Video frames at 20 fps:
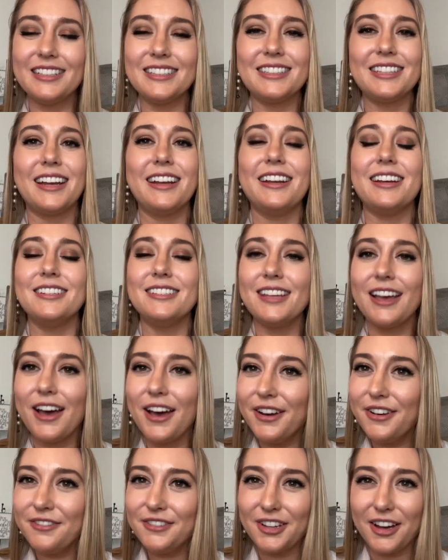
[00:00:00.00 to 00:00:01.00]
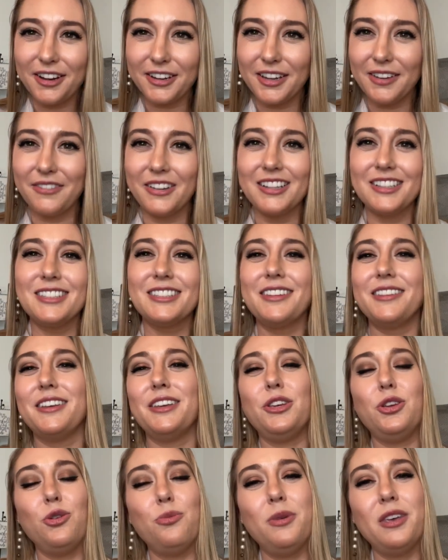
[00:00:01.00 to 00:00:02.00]
and sign a ton of documents so
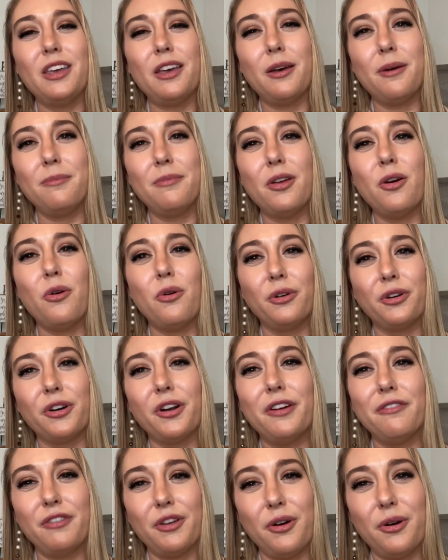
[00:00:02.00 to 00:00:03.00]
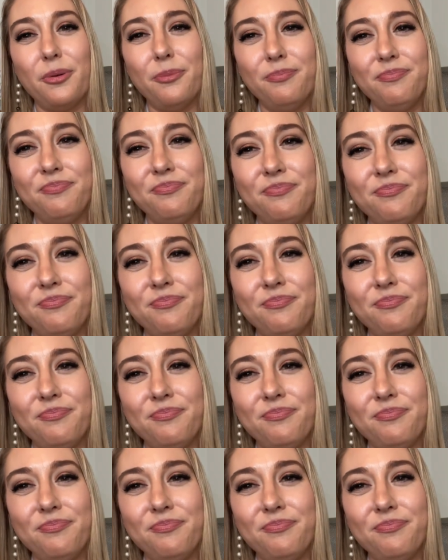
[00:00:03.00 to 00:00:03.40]
that you become the owner of the home.